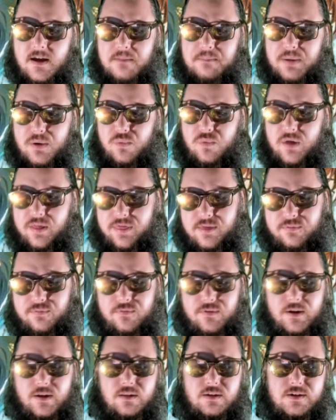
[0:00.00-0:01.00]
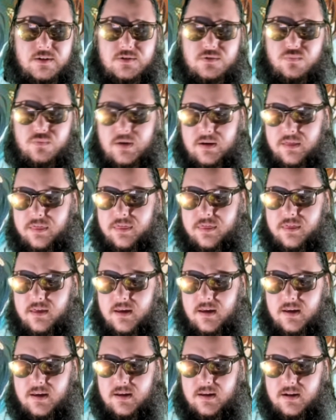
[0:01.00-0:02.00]
But with the fillers, with
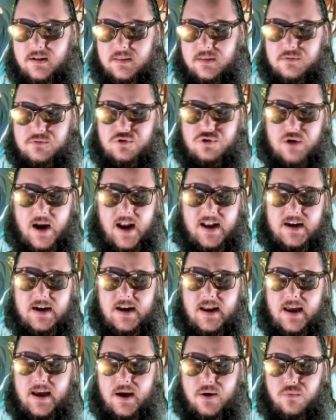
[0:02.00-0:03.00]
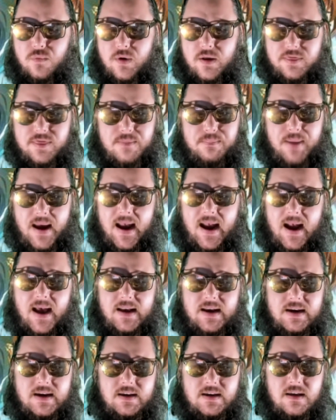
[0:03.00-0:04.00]
the dragging it out, with the
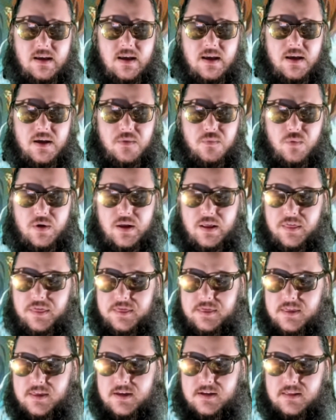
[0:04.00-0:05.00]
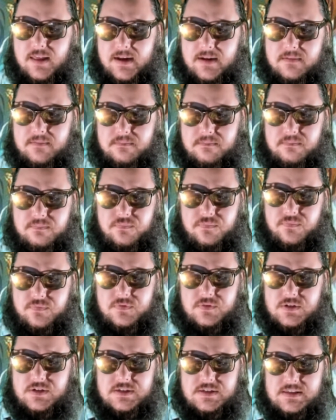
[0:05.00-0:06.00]
padding, with the, like,
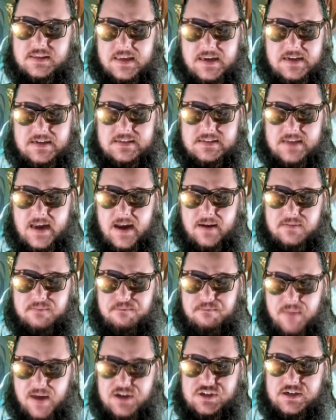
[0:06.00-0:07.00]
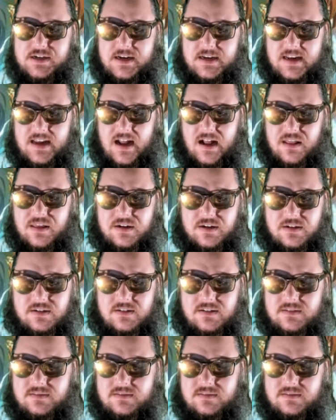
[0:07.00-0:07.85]
just things not meshing together,